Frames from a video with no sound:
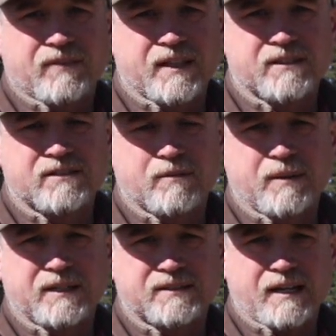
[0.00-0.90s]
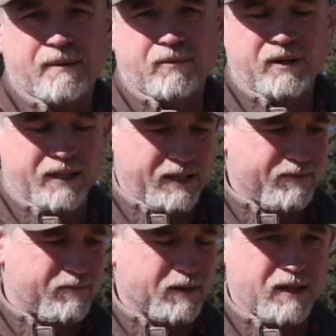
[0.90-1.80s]
this is a big step, really,
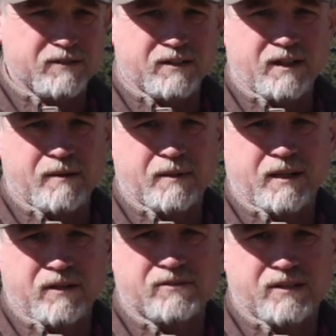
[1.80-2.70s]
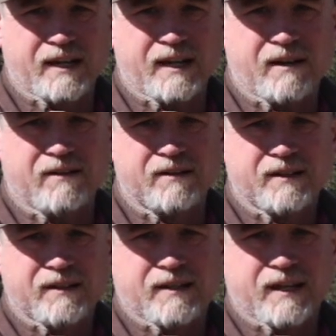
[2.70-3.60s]
because they're coming closer now
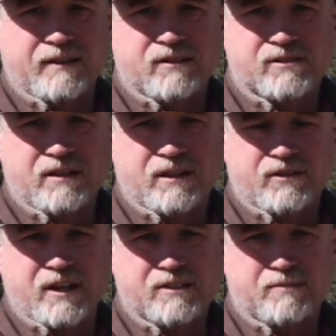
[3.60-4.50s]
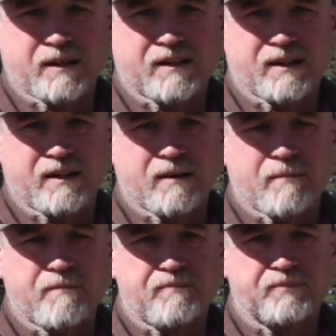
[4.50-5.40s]
and they're starting to trust me.
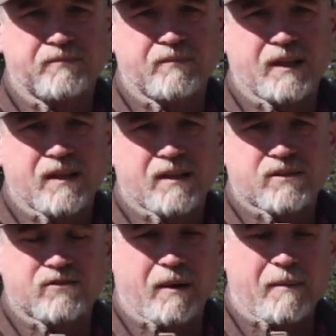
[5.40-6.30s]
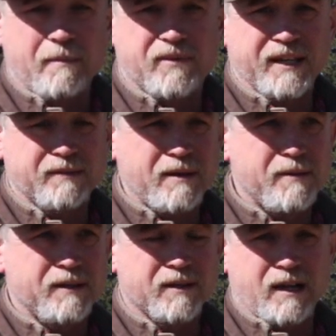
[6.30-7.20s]
So I'm thinking
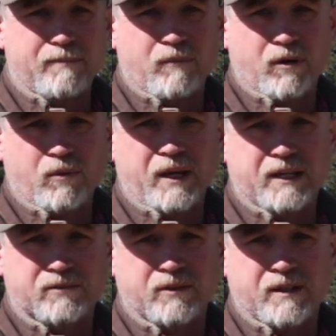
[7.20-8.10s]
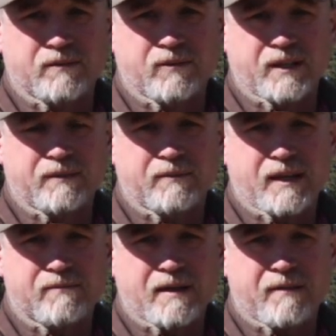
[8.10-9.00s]
maybe in a couple more weeks we can
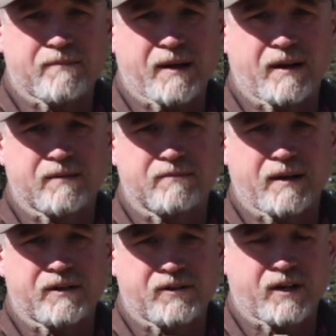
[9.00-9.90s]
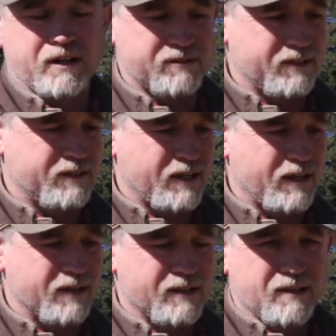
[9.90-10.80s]
even have better trust, and
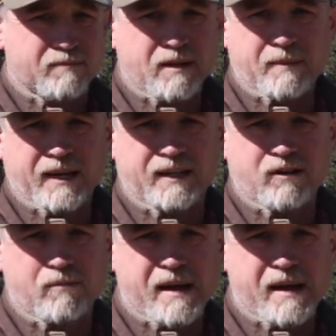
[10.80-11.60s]
maybe I can go